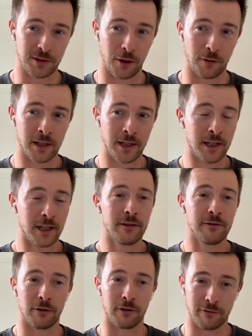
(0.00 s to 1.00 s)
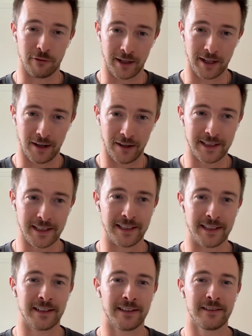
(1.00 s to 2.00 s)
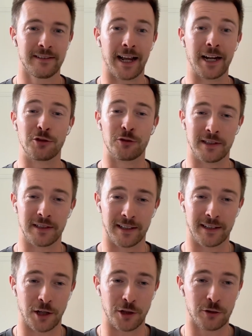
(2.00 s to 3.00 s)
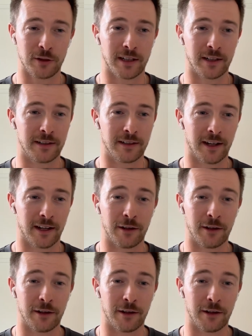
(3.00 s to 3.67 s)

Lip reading: So very, very lucky entry to the country and